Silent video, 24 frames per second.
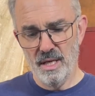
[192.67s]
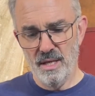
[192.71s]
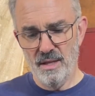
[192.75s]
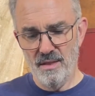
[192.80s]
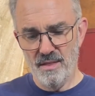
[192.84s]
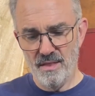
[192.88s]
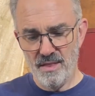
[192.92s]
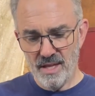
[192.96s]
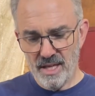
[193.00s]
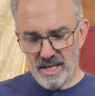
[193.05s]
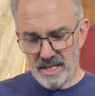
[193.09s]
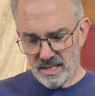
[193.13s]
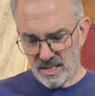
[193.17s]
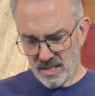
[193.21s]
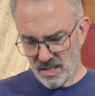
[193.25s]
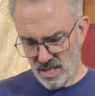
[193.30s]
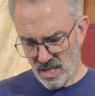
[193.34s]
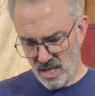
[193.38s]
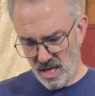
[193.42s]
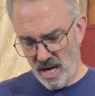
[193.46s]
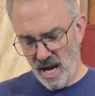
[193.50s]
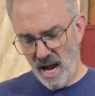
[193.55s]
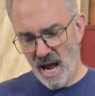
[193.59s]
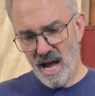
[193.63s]
This,
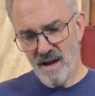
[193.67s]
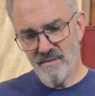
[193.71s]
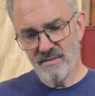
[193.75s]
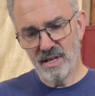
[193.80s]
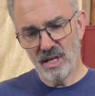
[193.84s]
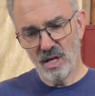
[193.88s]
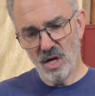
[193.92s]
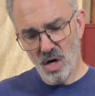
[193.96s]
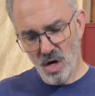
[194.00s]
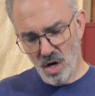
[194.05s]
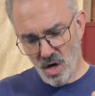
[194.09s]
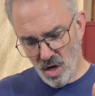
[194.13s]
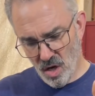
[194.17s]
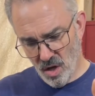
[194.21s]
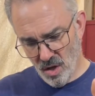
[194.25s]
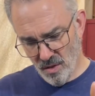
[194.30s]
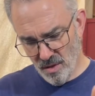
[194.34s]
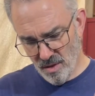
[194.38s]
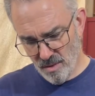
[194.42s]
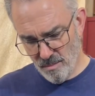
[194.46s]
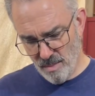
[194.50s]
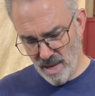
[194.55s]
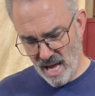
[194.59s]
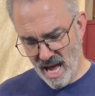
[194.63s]
having all
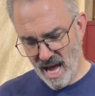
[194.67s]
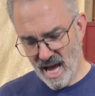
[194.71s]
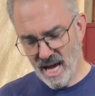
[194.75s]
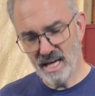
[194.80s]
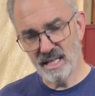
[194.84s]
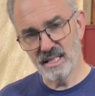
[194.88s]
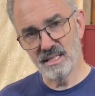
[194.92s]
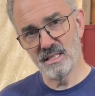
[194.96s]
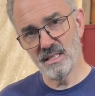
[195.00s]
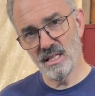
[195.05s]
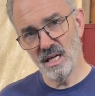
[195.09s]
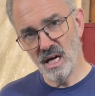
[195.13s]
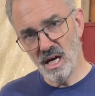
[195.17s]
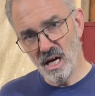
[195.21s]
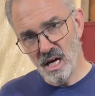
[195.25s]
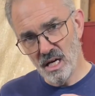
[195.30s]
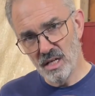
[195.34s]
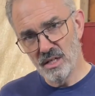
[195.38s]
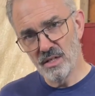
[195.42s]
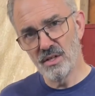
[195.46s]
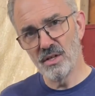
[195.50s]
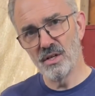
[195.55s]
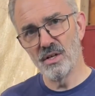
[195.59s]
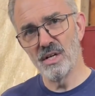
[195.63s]
the mass
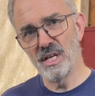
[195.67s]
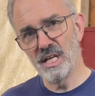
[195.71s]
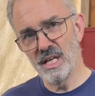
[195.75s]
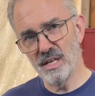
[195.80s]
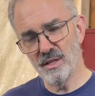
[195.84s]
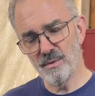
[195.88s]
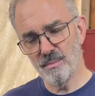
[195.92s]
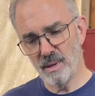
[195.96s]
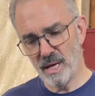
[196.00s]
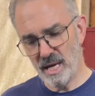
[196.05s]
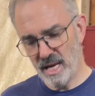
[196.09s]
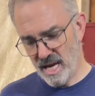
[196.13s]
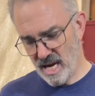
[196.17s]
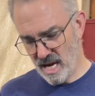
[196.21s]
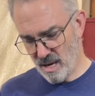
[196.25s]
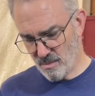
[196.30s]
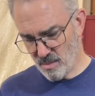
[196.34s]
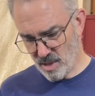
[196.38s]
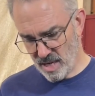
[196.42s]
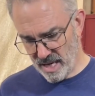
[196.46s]
underneath my hammer,